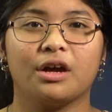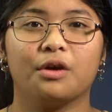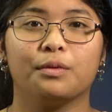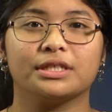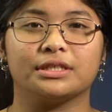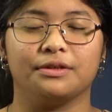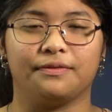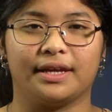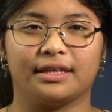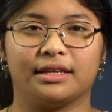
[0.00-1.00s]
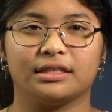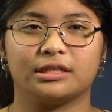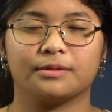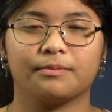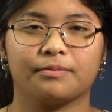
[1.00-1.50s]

What's new, Vikings?